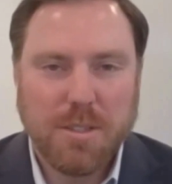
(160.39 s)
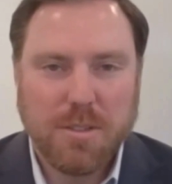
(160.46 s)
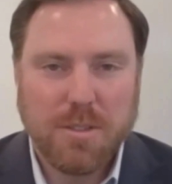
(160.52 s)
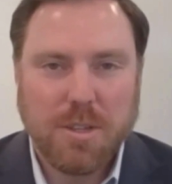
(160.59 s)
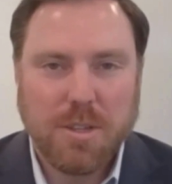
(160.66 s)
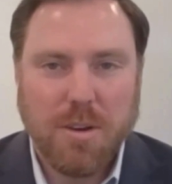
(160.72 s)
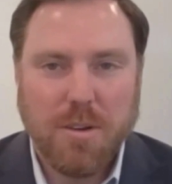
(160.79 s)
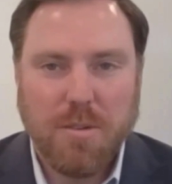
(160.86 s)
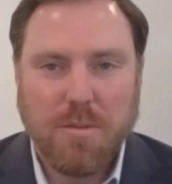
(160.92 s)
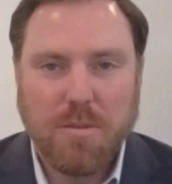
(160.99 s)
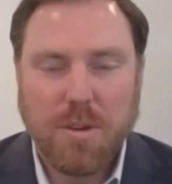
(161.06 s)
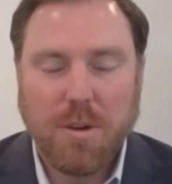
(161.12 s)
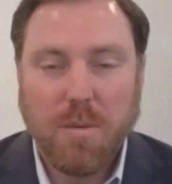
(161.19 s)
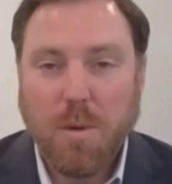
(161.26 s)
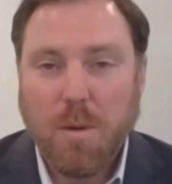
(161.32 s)
And so,
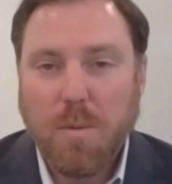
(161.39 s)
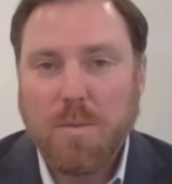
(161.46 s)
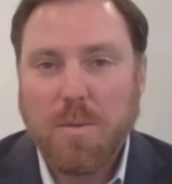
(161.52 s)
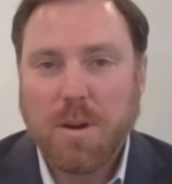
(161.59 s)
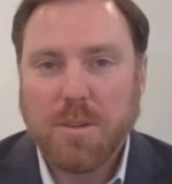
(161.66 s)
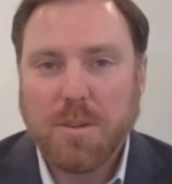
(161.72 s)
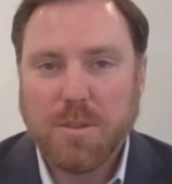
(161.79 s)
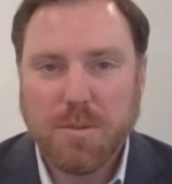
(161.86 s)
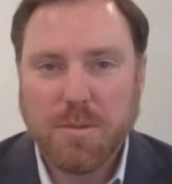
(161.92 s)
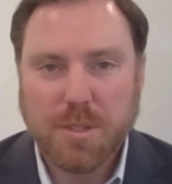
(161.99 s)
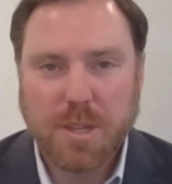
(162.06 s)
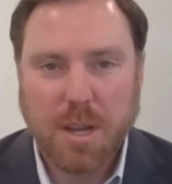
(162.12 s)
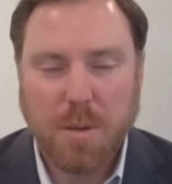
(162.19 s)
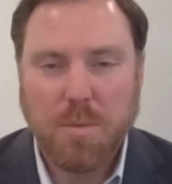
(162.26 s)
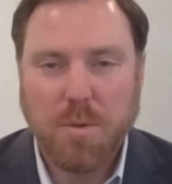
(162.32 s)
what we want to do is
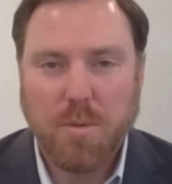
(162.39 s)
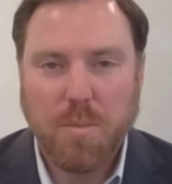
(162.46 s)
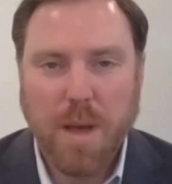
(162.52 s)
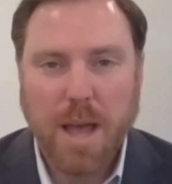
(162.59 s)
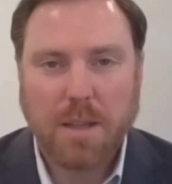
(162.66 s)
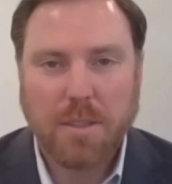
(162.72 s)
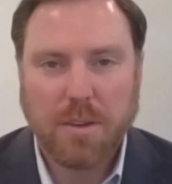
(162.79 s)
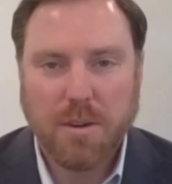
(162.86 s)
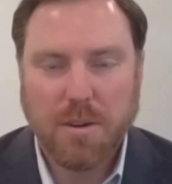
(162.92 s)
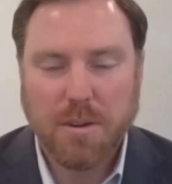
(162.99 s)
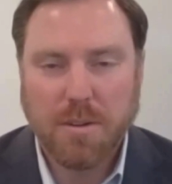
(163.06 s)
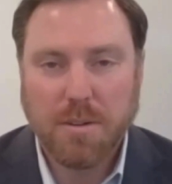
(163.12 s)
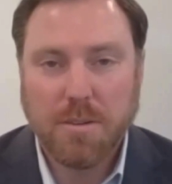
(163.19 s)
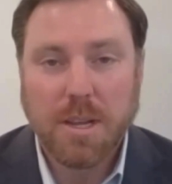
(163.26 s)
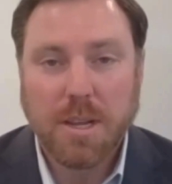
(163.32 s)
kind of pull back the
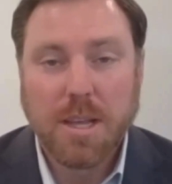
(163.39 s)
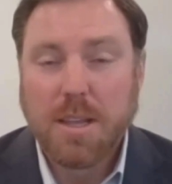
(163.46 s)
curtain,